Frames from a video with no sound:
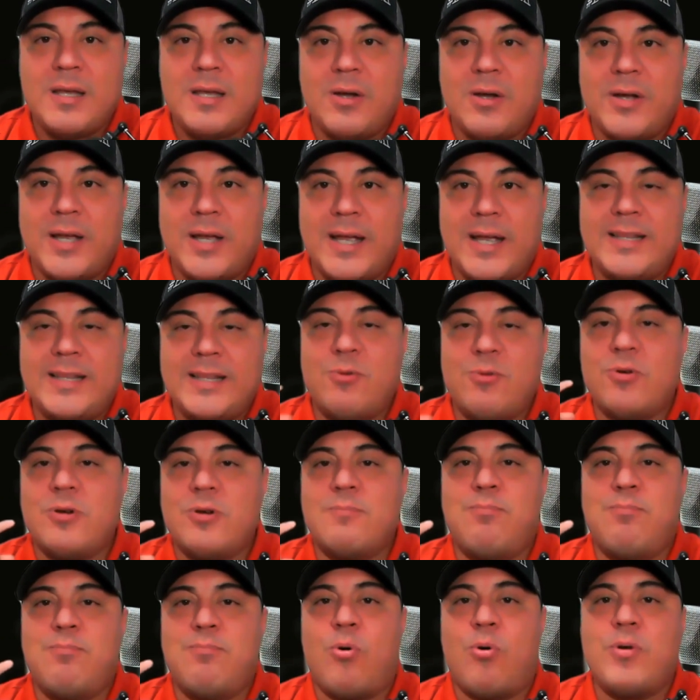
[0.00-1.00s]
okay they
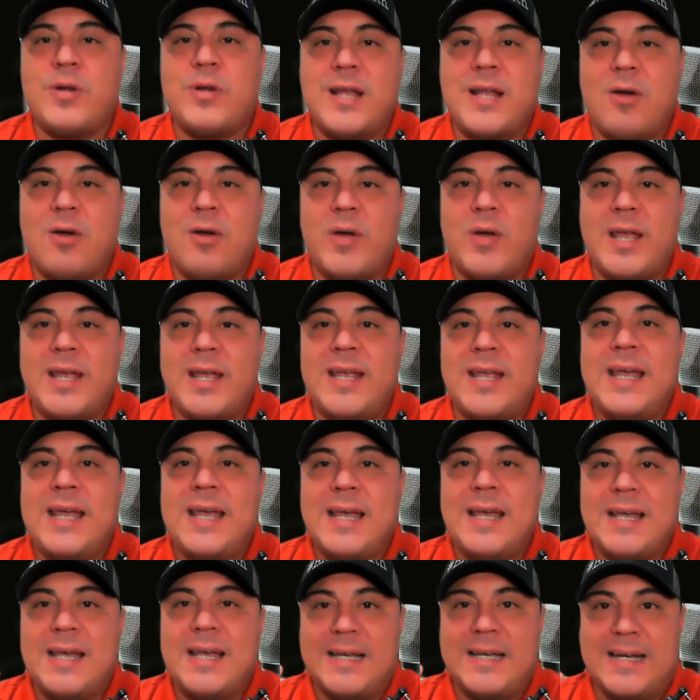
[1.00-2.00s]
weren't born that way
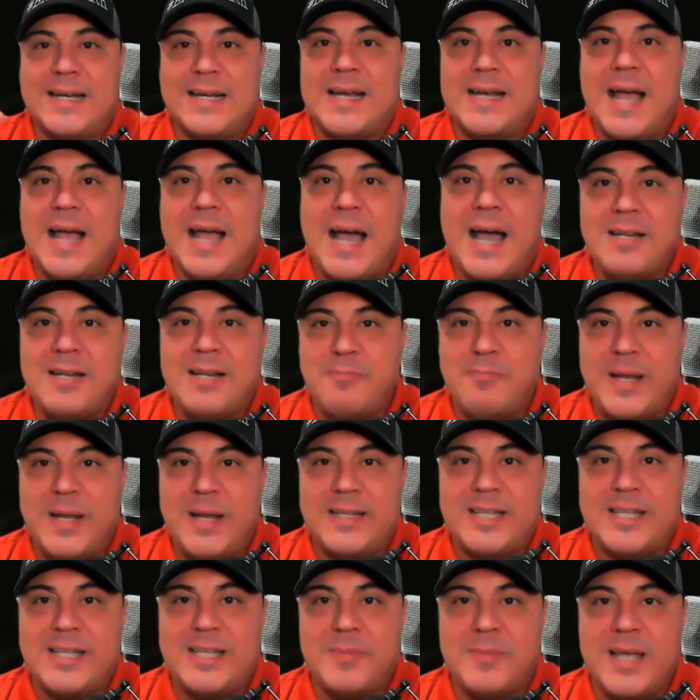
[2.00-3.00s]
god
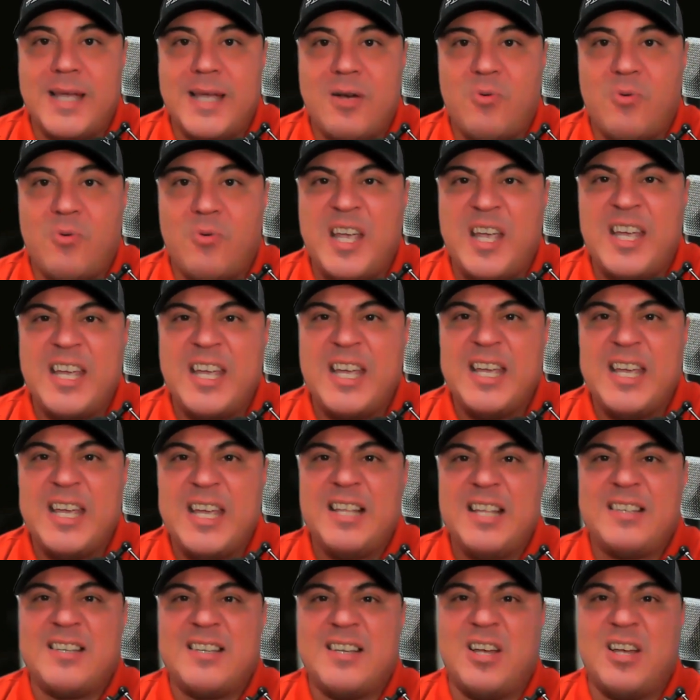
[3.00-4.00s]
made them that way
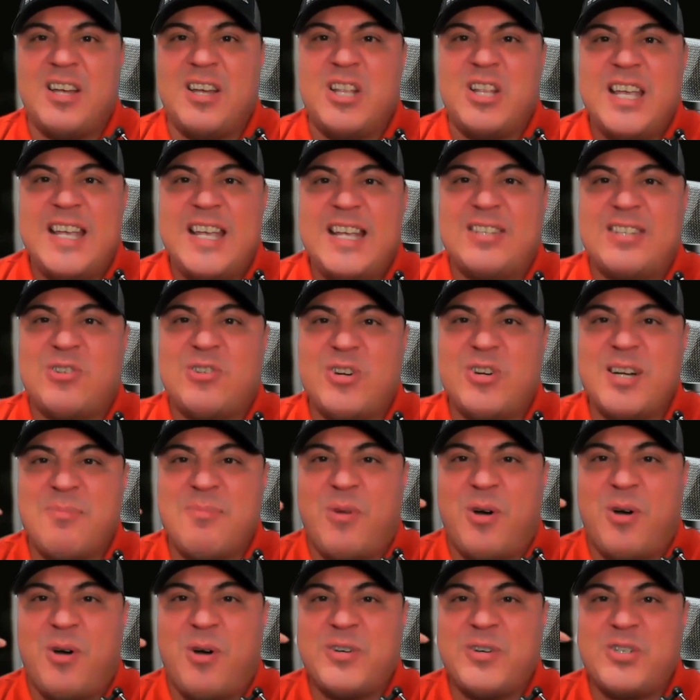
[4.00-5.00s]
to he turned
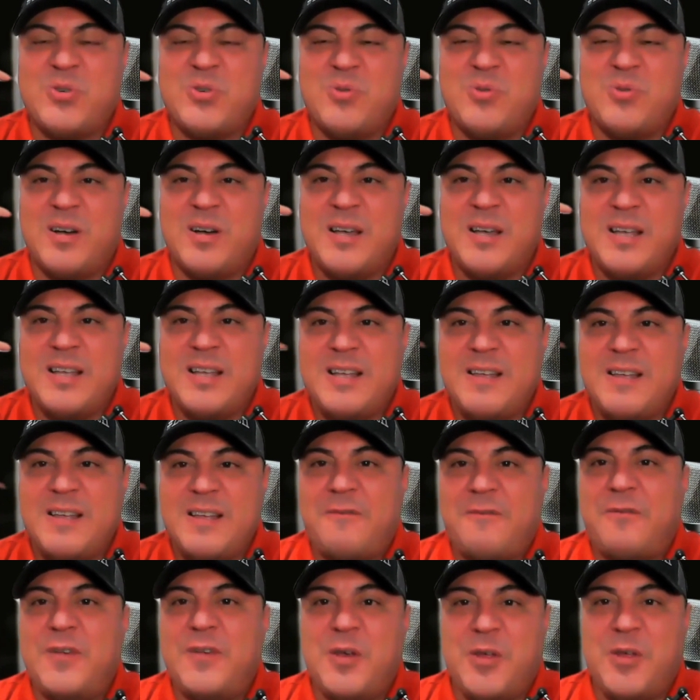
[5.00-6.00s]
them over to a
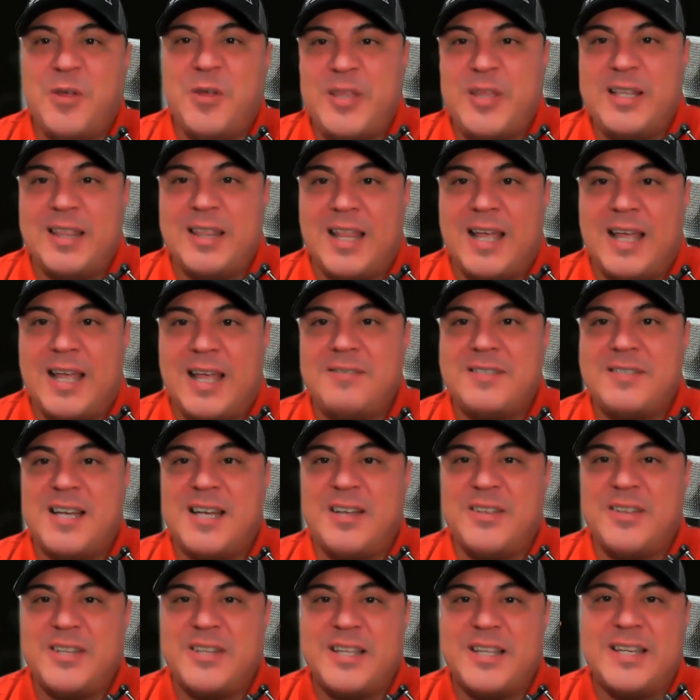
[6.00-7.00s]
filthy
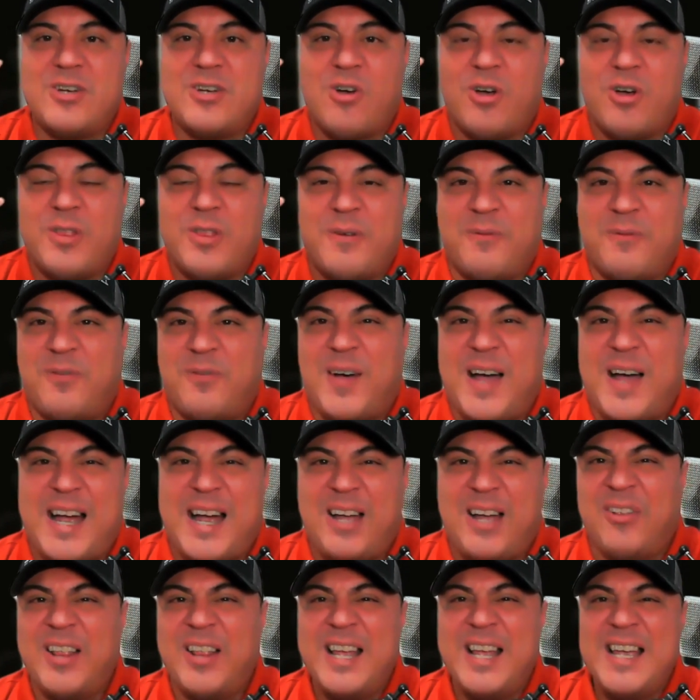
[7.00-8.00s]
lifestyle. And he called them
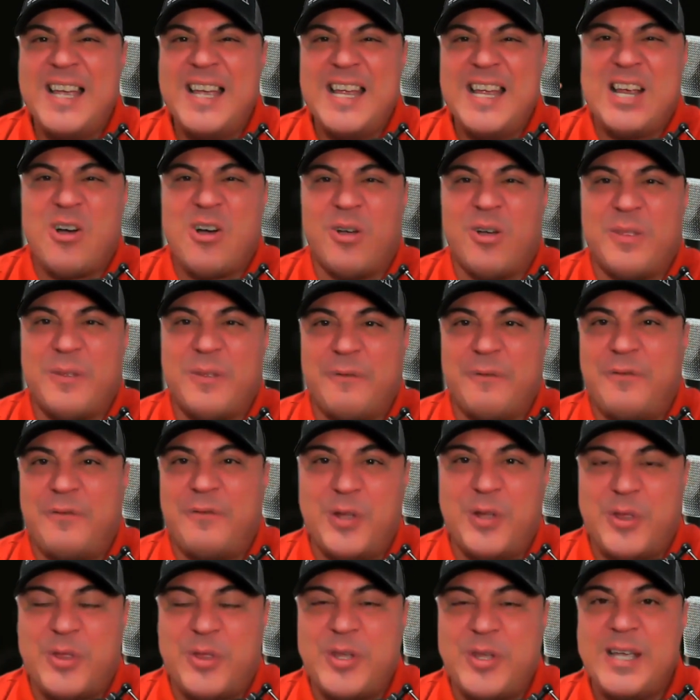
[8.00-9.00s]
vile. He called them
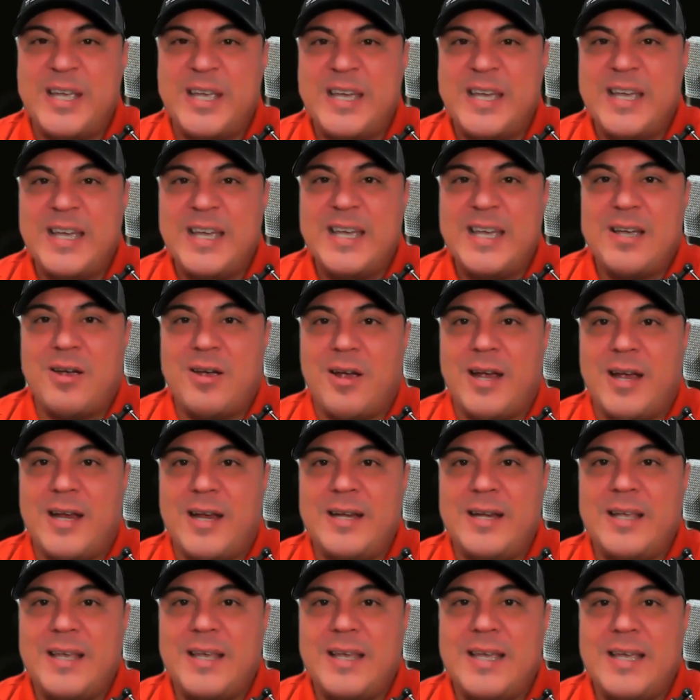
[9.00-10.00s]
filthy. All
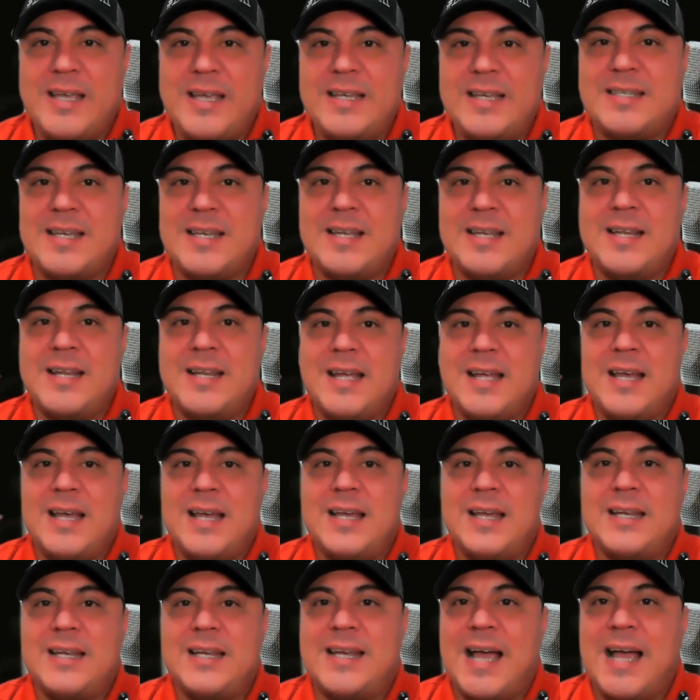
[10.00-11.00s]
right. He said,
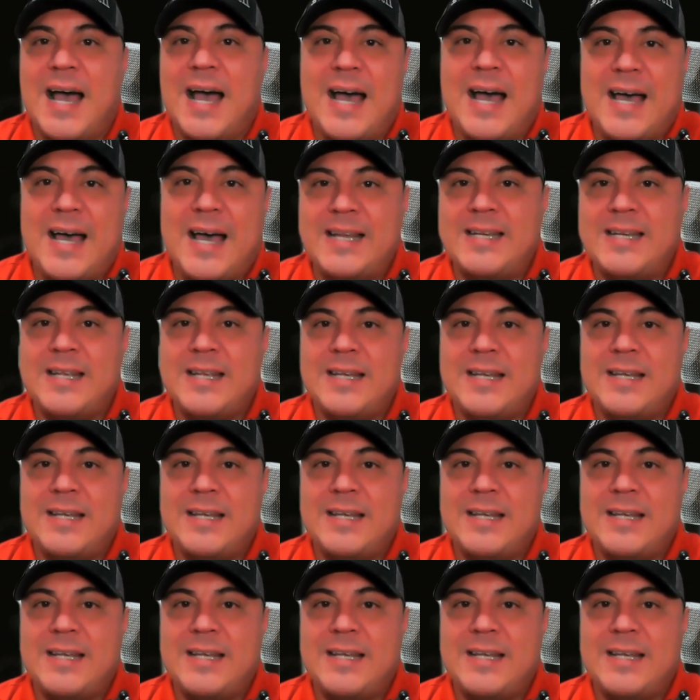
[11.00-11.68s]
God